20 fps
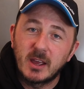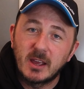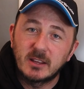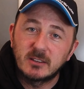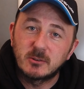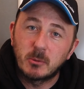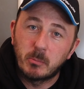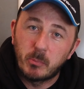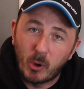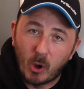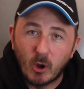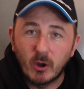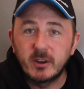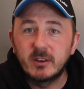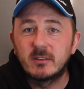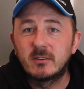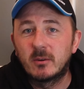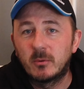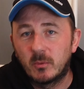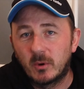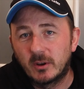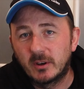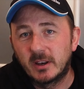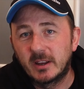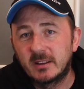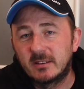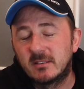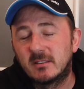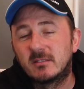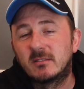it's 0.1
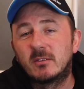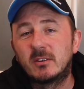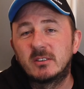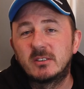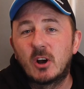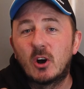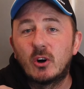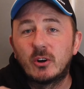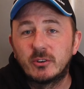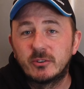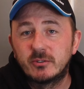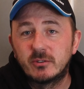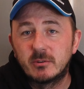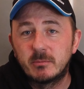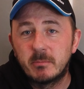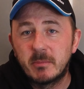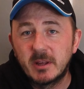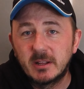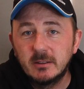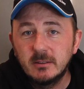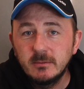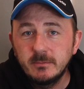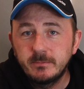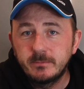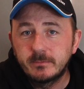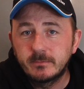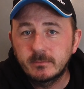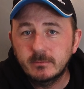litre, so it's 100 mil